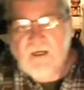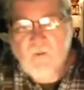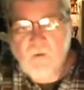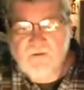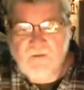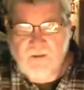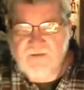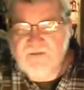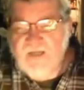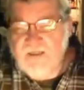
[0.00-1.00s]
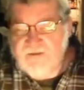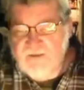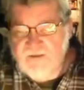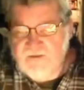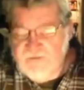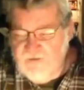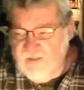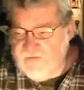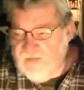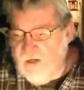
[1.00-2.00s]
what a sketch is,
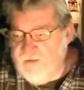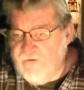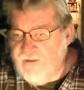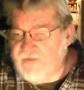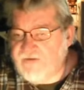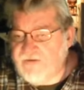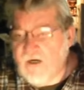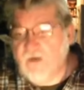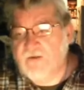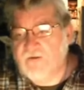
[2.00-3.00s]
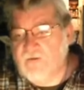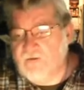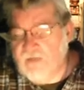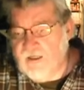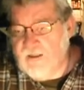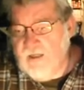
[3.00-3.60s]
that's how you get started, okay?